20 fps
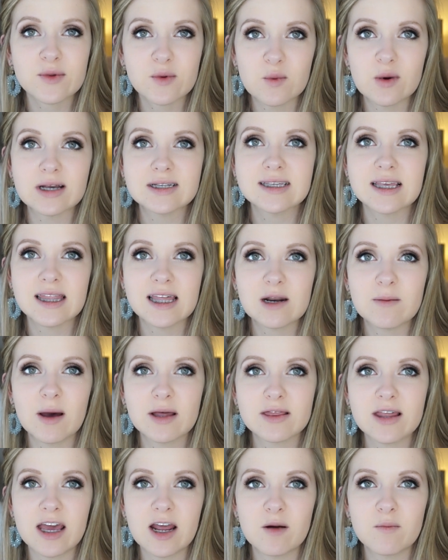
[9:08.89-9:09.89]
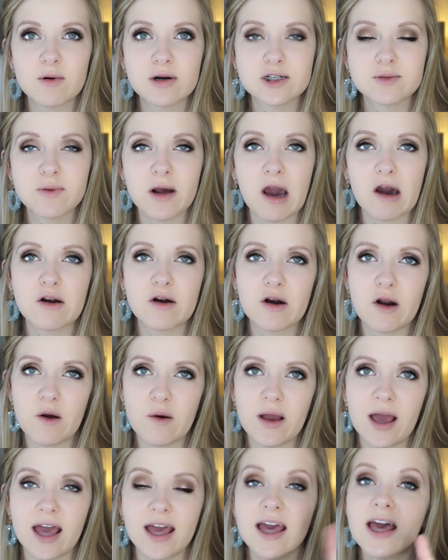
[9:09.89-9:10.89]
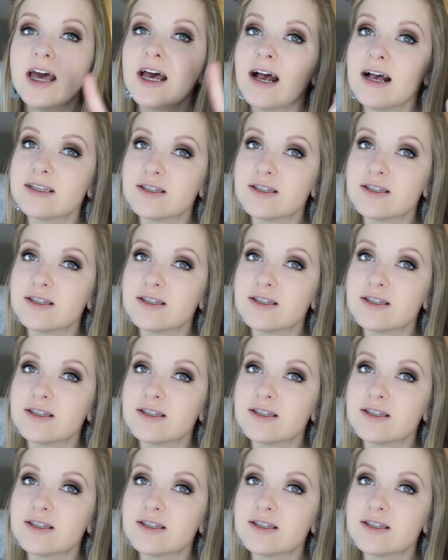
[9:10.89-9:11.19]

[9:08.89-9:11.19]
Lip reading: Well, I said that about the airbrush powder. Okay,